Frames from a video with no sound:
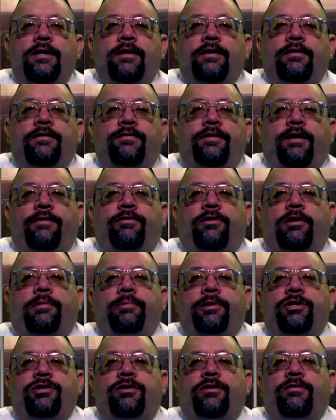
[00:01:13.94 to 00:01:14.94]
Several
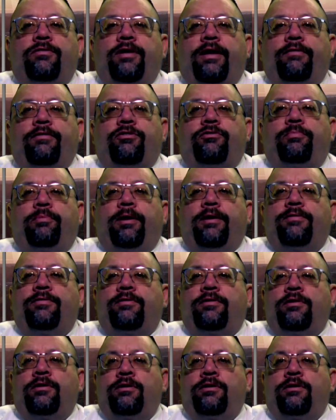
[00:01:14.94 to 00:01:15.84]
commissioners have expressed